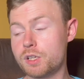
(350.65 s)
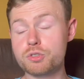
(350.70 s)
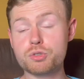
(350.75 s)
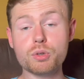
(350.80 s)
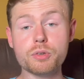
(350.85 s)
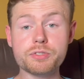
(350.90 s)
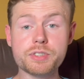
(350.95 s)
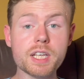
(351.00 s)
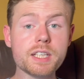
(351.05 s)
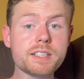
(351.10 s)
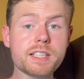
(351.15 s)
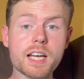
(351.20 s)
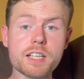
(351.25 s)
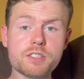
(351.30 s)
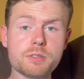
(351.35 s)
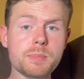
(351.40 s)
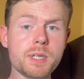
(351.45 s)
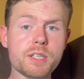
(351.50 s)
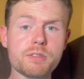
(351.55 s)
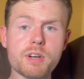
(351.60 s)
So I did get
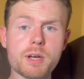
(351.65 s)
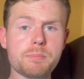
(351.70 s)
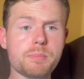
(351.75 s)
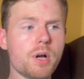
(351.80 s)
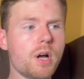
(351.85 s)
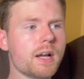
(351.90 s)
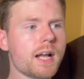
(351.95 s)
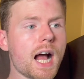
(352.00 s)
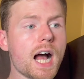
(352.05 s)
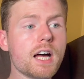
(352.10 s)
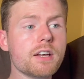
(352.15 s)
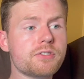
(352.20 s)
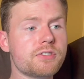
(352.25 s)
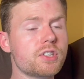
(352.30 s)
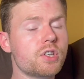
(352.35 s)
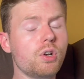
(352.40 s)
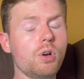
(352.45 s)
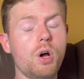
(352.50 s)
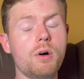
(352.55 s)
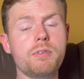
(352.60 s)
to meet Greg Berger, as
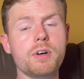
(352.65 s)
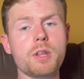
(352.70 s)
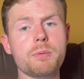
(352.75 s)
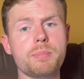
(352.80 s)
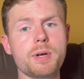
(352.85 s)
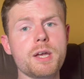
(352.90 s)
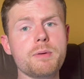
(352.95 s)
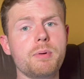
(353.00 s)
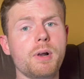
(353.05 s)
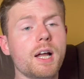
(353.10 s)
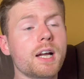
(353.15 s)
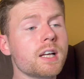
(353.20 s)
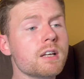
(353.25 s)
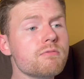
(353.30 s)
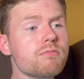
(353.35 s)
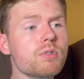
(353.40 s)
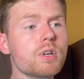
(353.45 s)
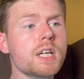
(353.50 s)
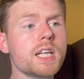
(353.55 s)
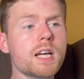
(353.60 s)
did a lot of other people, and I
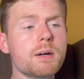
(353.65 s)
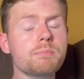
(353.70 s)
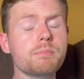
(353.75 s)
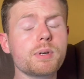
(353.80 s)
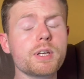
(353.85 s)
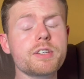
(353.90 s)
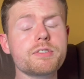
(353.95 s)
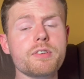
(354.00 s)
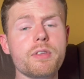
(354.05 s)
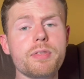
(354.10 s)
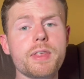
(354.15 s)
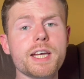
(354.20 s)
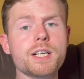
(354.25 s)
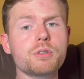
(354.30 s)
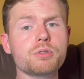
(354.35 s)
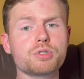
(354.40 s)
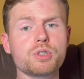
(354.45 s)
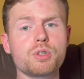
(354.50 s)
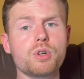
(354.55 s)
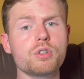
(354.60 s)
really am pleased that they
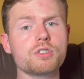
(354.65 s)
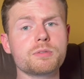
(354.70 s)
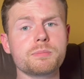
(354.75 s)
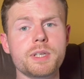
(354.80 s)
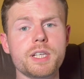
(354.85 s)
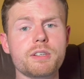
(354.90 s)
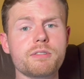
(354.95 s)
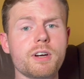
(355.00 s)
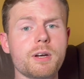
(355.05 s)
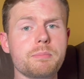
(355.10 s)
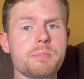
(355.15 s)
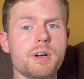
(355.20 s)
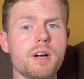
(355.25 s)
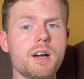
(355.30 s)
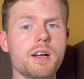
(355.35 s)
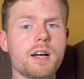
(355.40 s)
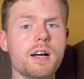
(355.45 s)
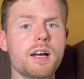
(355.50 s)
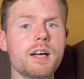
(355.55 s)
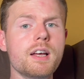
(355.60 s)
also got to meet Greg
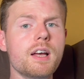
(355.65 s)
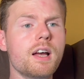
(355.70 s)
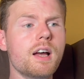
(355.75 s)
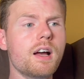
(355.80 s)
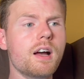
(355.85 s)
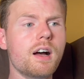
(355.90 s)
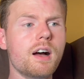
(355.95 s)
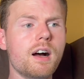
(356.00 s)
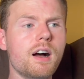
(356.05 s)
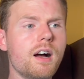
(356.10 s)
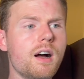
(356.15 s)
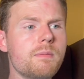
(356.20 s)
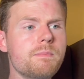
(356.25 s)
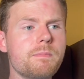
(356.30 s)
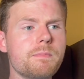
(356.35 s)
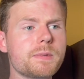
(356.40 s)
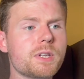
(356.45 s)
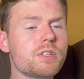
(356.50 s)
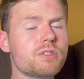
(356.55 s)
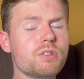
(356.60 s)
Berger,
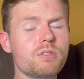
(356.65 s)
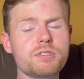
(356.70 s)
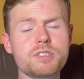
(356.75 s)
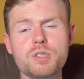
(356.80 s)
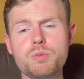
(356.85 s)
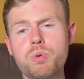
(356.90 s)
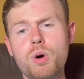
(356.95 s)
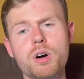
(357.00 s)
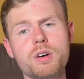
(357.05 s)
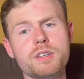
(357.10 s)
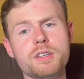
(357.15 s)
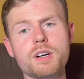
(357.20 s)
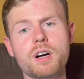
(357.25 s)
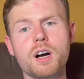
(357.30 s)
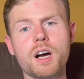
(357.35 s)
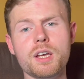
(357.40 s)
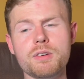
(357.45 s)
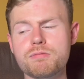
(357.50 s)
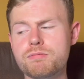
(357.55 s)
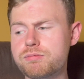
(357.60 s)
um, because honestly, what a
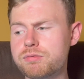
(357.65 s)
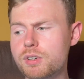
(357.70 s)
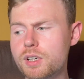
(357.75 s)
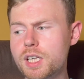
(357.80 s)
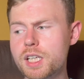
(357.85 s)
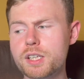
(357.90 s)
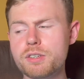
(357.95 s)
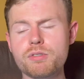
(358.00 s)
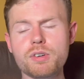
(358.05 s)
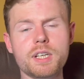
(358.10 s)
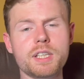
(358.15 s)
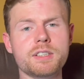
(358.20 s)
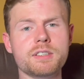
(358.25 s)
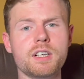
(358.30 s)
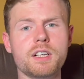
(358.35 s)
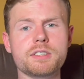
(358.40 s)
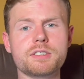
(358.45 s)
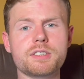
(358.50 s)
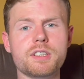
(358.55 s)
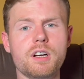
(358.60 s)
guy, really, really
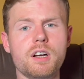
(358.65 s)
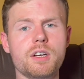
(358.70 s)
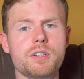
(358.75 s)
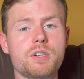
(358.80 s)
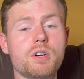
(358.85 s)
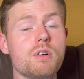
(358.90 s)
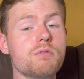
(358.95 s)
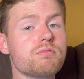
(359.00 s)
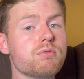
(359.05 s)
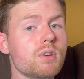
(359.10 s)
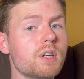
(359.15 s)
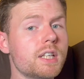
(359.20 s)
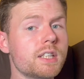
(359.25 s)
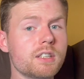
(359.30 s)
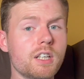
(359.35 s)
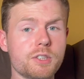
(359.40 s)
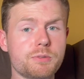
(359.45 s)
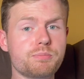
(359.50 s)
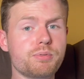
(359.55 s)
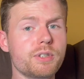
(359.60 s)
nice guy. Got a really
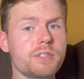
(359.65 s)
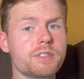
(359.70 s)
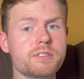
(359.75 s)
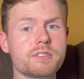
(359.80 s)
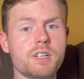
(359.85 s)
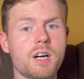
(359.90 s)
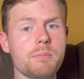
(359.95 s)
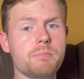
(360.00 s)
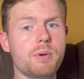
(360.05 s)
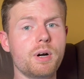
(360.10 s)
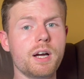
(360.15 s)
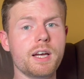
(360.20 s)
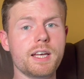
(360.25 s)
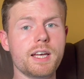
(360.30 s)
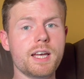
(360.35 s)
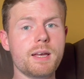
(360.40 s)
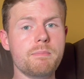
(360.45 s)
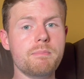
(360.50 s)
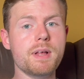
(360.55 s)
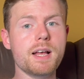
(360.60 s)
nice print signed by
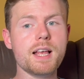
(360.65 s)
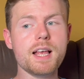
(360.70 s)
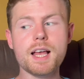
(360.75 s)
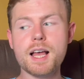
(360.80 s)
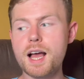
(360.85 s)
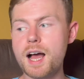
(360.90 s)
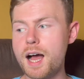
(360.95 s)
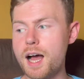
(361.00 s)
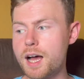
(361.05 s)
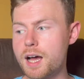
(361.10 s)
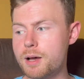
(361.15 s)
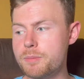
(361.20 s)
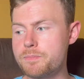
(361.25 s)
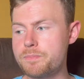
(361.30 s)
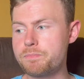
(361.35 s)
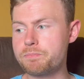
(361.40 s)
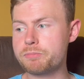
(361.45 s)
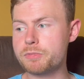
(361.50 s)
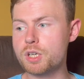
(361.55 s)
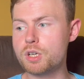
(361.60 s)
him.
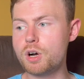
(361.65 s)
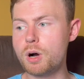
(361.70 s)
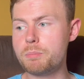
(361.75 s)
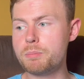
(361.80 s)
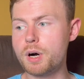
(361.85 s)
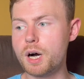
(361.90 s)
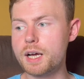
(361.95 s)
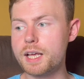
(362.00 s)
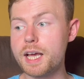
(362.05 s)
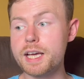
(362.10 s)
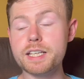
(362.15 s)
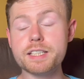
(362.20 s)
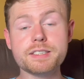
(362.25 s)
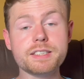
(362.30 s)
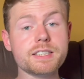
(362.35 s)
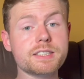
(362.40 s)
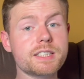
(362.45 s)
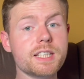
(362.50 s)
Um, Got my eighty-six